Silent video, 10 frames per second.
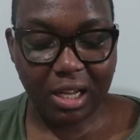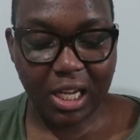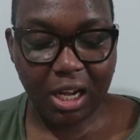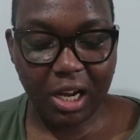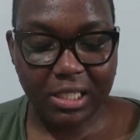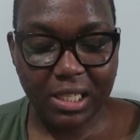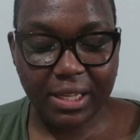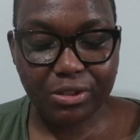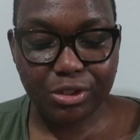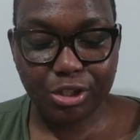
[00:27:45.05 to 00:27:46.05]
I
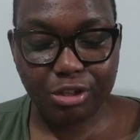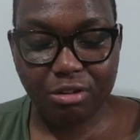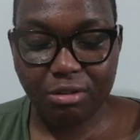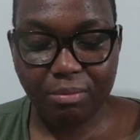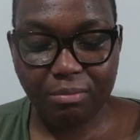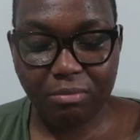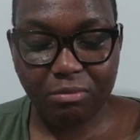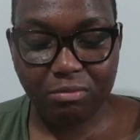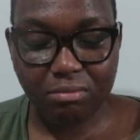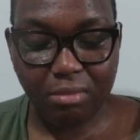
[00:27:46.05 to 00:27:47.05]
tend to
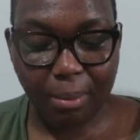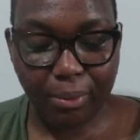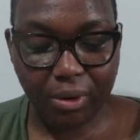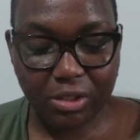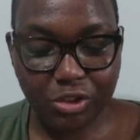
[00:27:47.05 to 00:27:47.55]
mumble